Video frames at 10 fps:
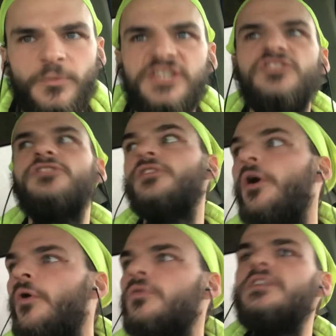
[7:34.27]
We
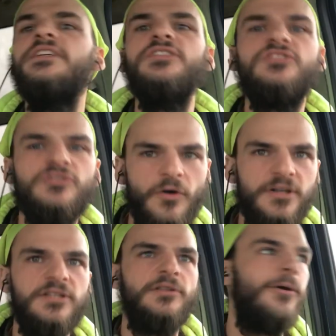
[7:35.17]
slowly
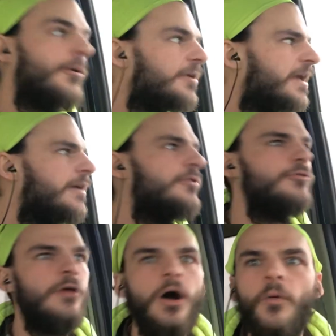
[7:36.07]
started learning and
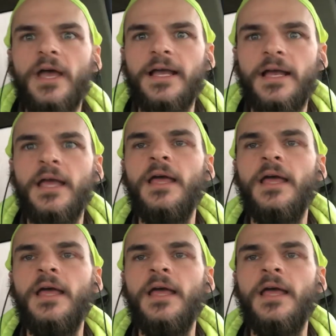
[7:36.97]
growing